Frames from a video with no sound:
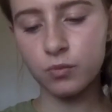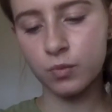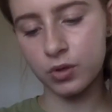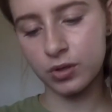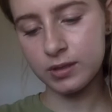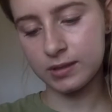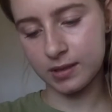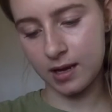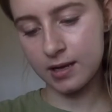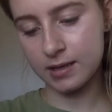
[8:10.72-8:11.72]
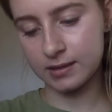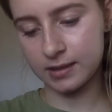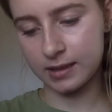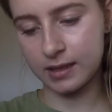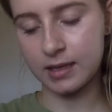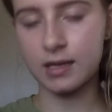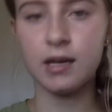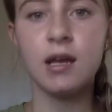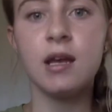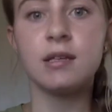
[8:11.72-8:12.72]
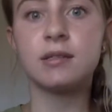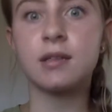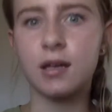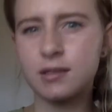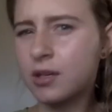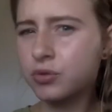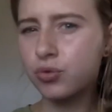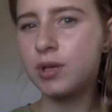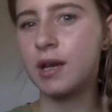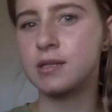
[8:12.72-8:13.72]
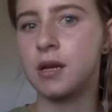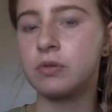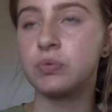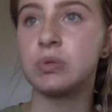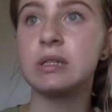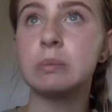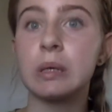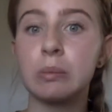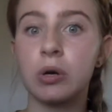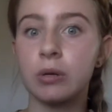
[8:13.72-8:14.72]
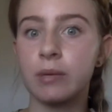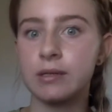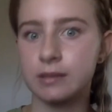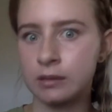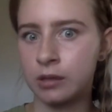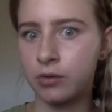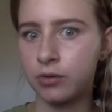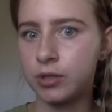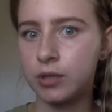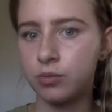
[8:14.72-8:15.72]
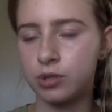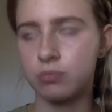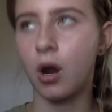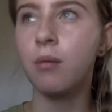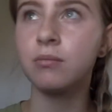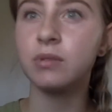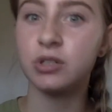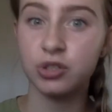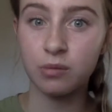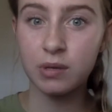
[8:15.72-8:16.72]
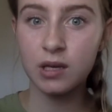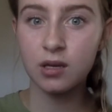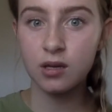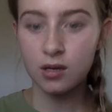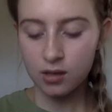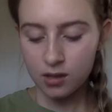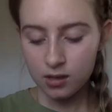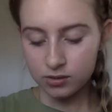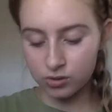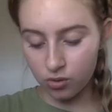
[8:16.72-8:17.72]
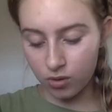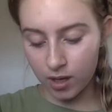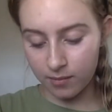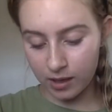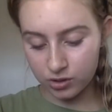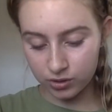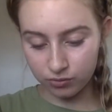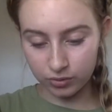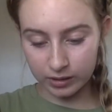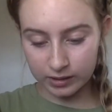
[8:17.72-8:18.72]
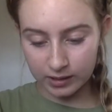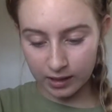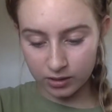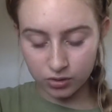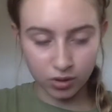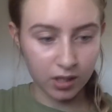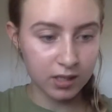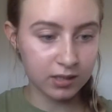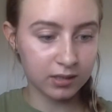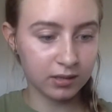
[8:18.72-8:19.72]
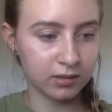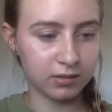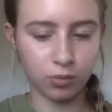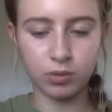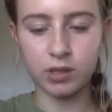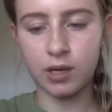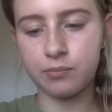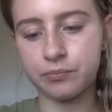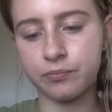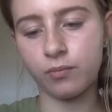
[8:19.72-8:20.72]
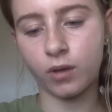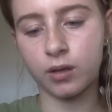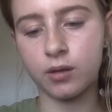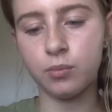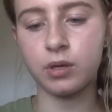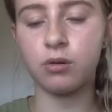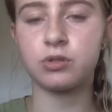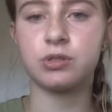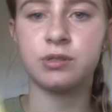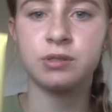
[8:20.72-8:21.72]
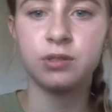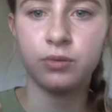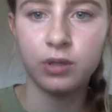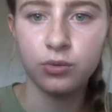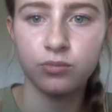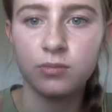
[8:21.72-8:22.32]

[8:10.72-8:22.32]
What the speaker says: Good size, I like it. Sunscreen has never really been a part of my skincare routine, which it probably should be, so I'm actually really excited to try this. Let's open it up. Oh my gosh, this is so cute.